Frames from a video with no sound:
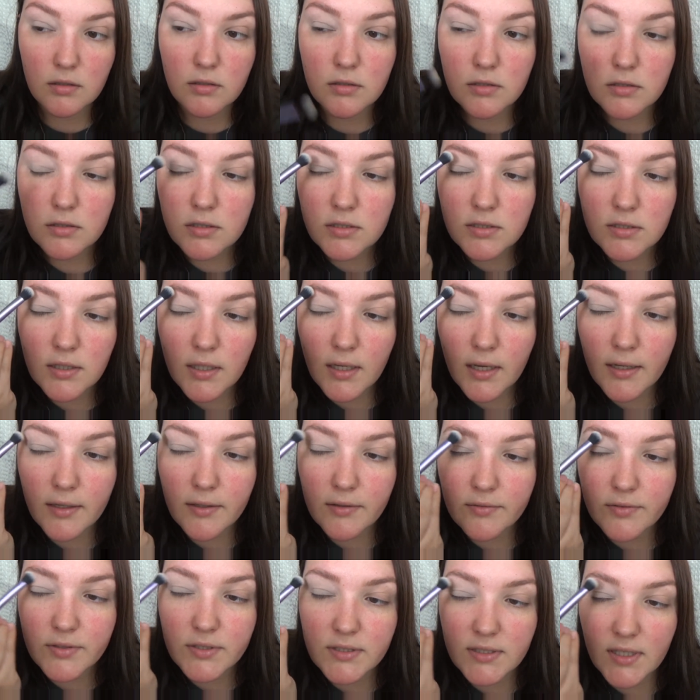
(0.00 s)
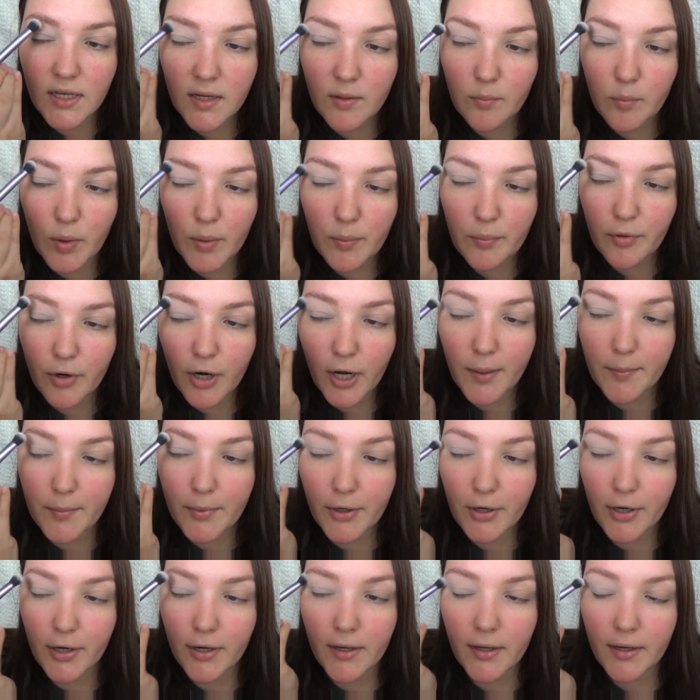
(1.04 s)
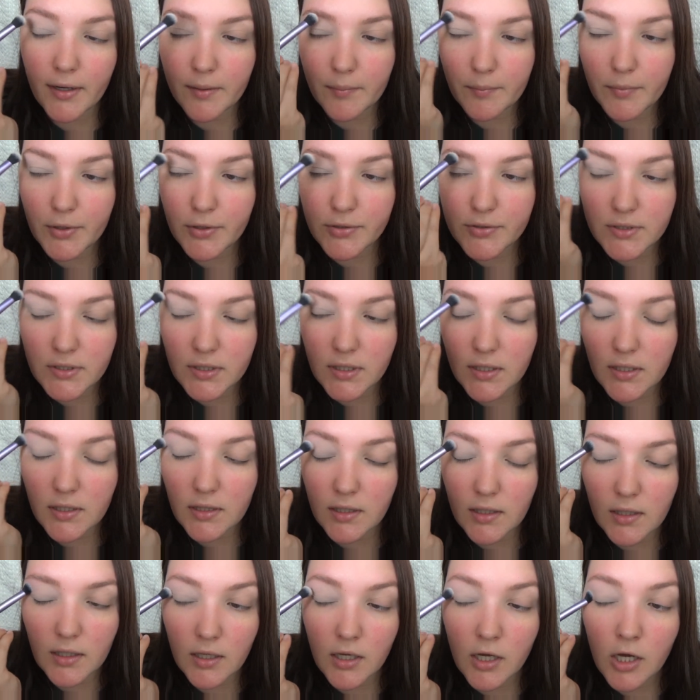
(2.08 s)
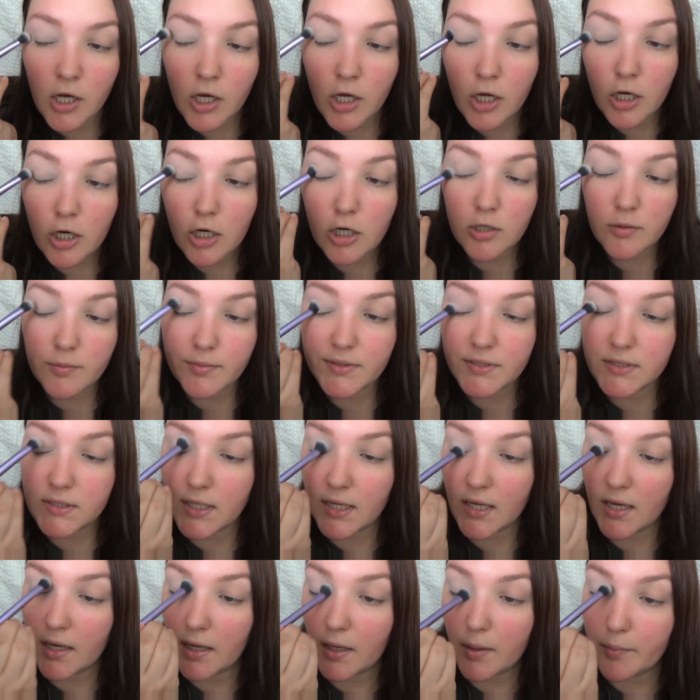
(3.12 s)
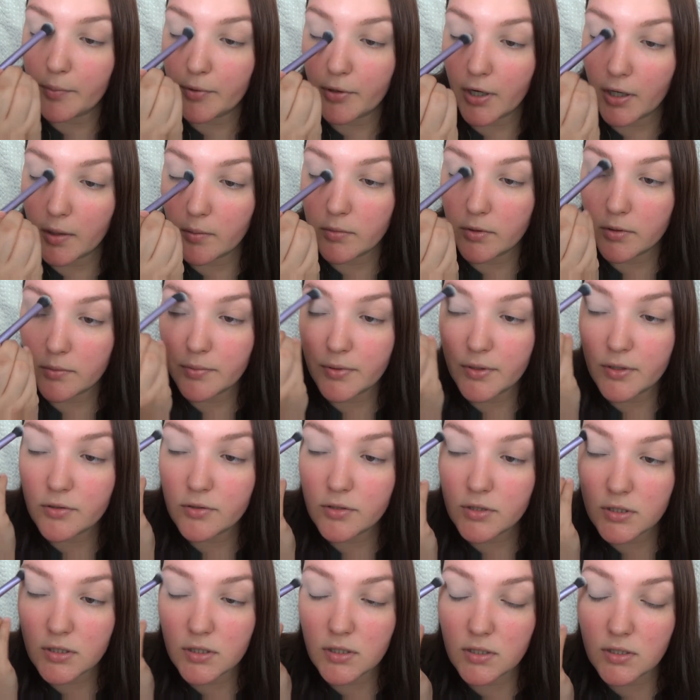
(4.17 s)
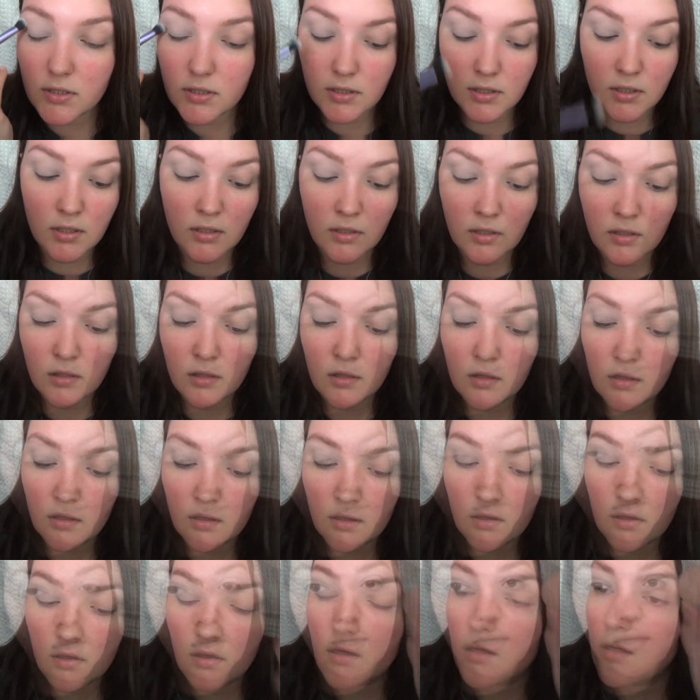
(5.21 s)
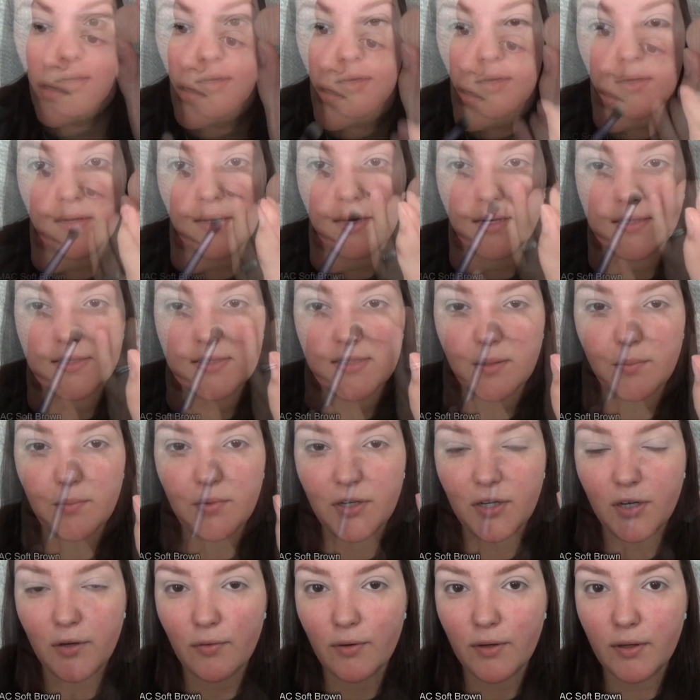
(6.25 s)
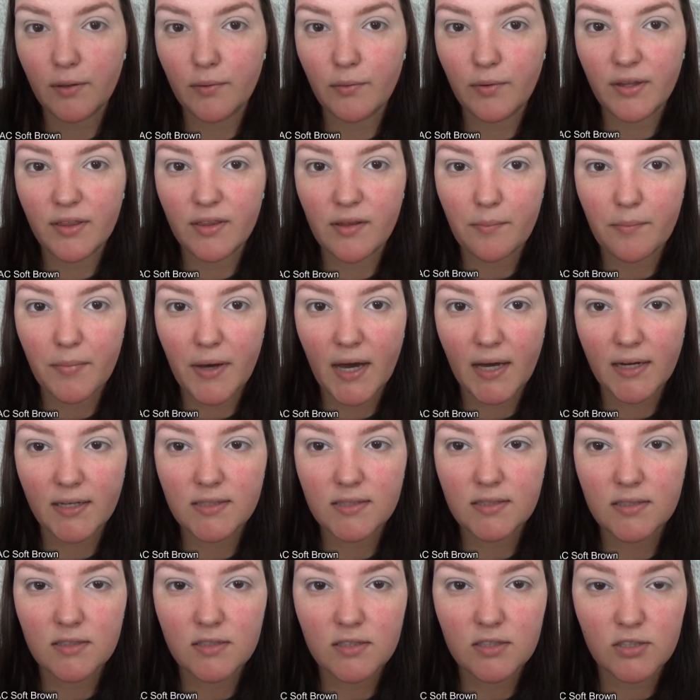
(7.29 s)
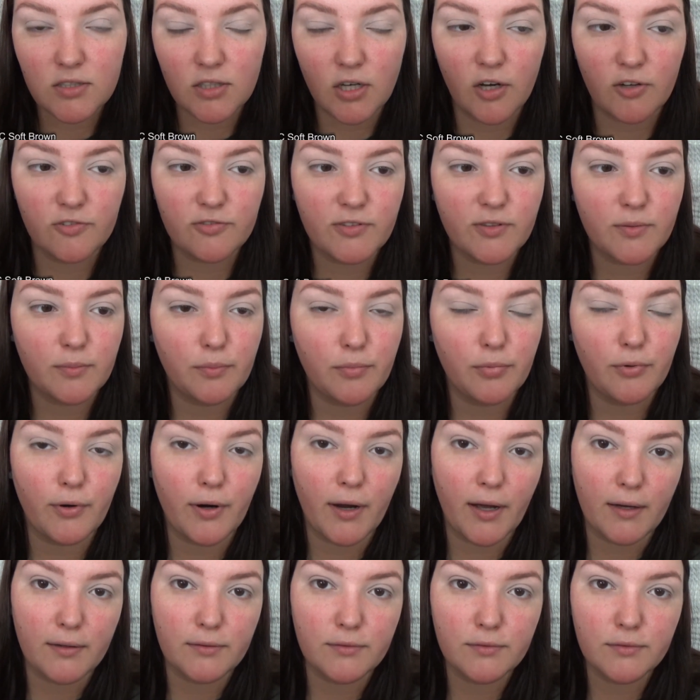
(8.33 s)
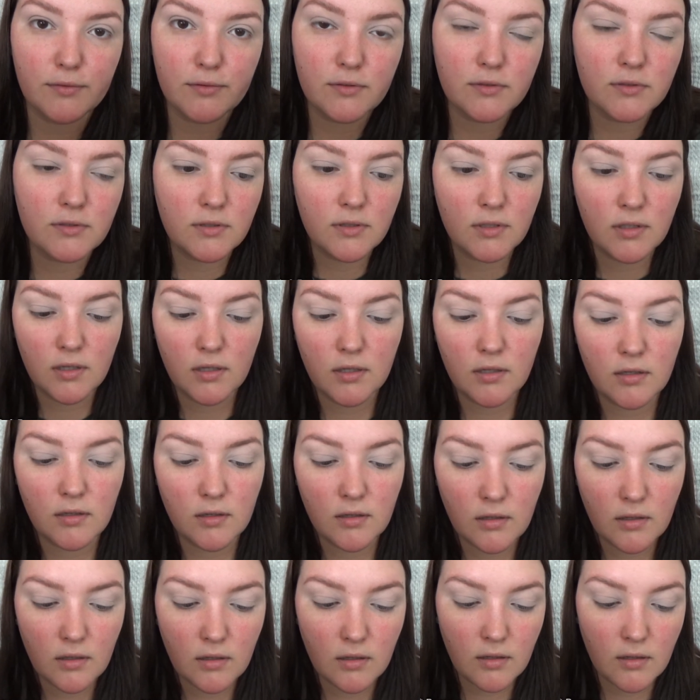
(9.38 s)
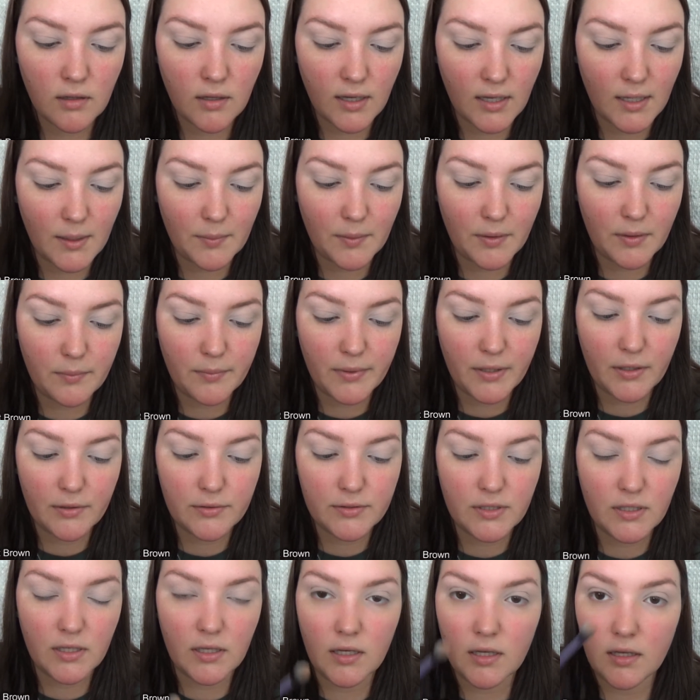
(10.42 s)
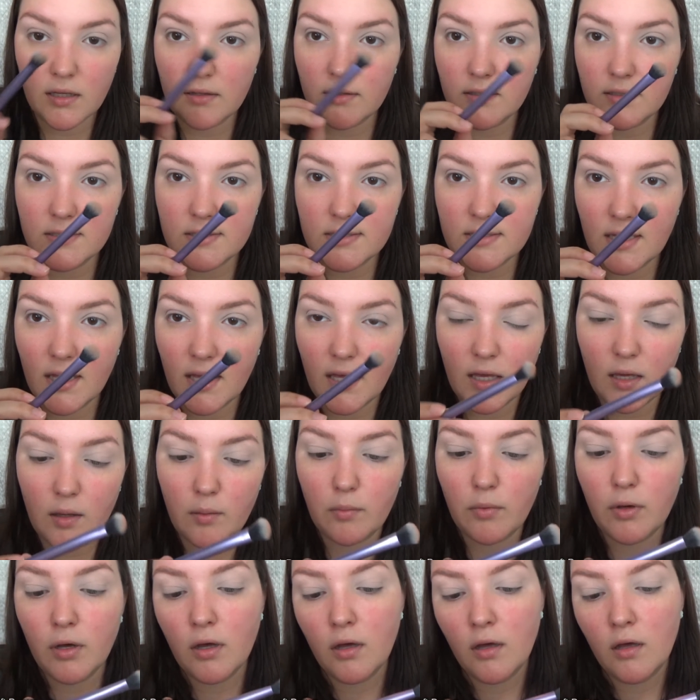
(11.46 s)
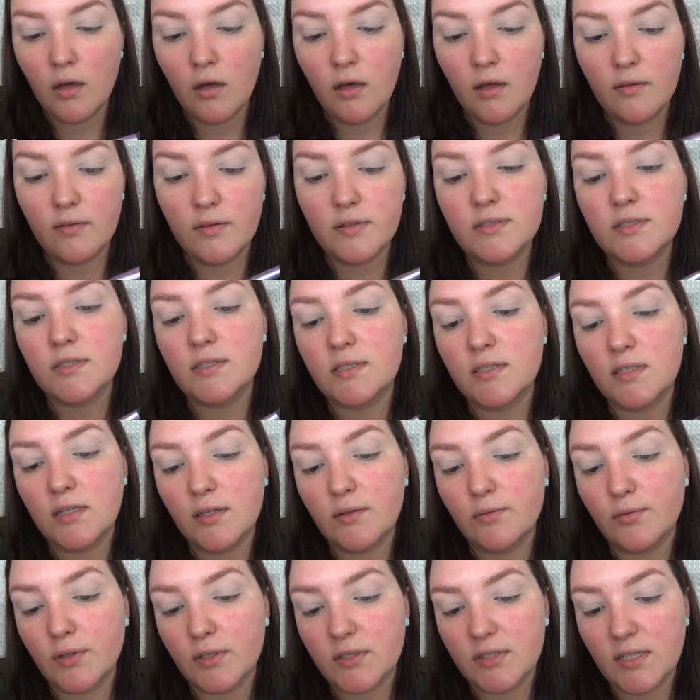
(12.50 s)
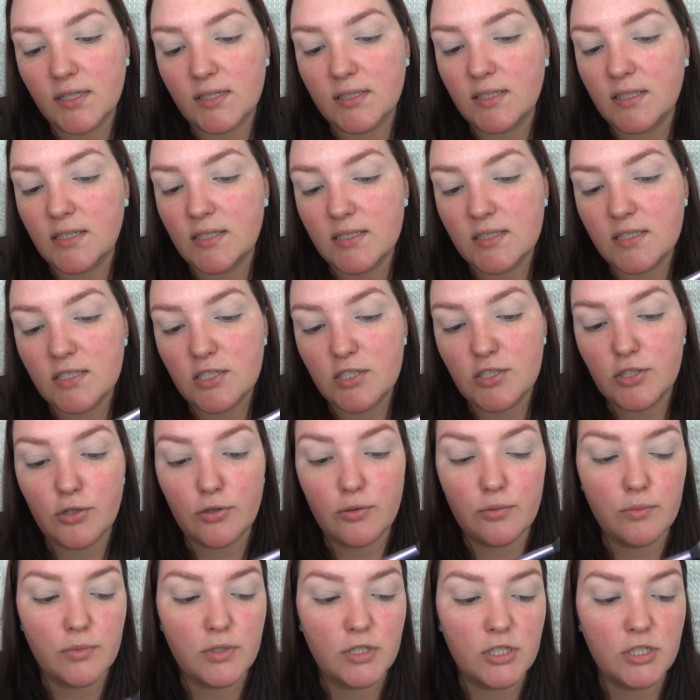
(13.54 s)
just to kind of set my primer, and I'm using the Urban Decay Primer Potion. Next, I'm going to go in with MAC's Soft Brown. I'm going to be using the same, this is the Real Techniques Dome